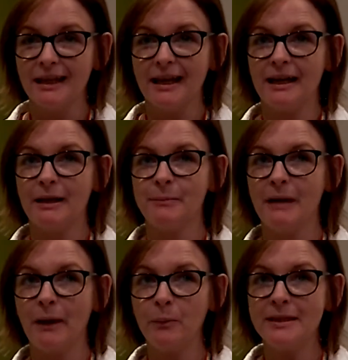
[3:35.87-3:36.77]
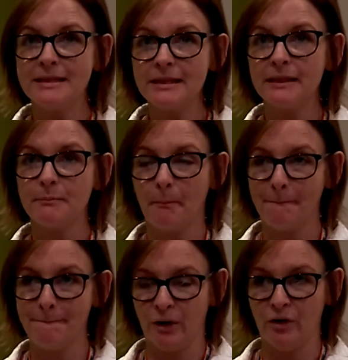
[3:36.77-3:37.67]
And we did it
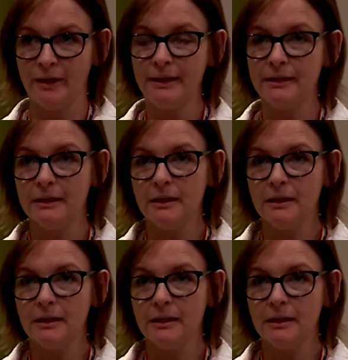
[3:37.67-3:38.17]
by